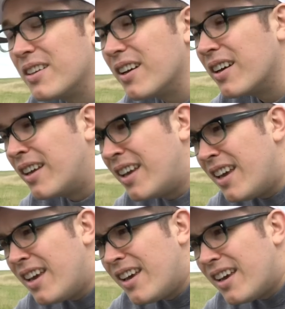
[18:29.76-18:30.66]

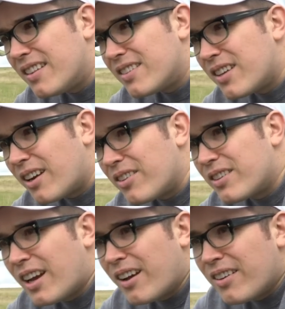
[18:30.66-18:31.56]
in the center
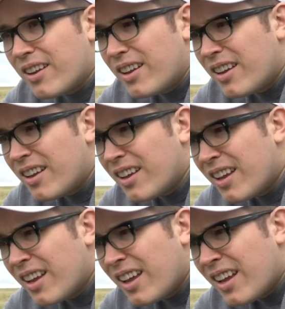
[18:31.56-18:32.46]
of town.
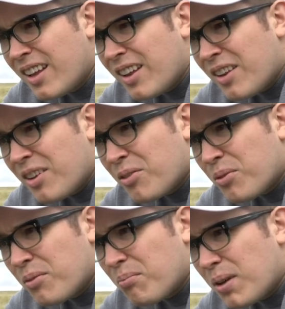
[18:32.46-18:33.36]

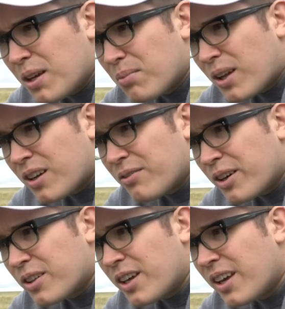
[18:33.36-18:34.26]
One big block of
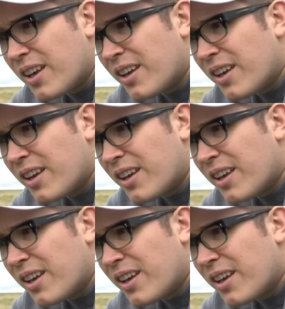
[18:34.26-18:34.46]
ugly.